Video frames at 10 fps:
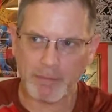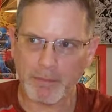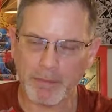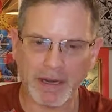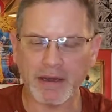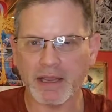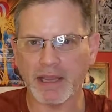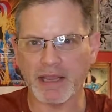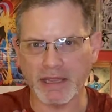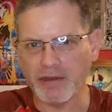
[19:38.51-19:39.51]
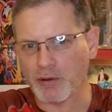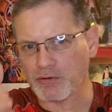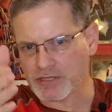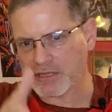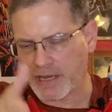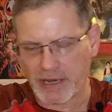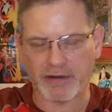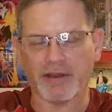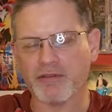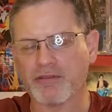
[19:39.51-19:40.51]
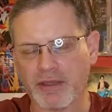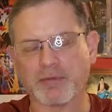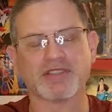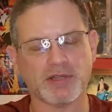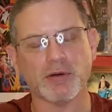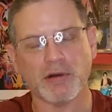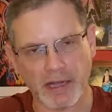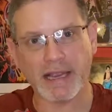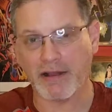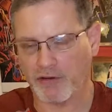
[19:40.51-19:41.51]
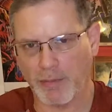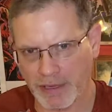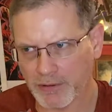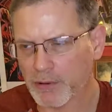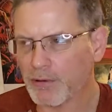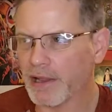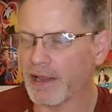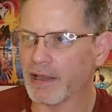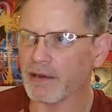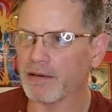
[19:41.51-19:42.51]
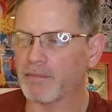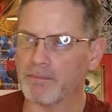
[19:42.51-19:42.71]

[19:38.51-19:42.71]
but in those areas they were still alphabetical and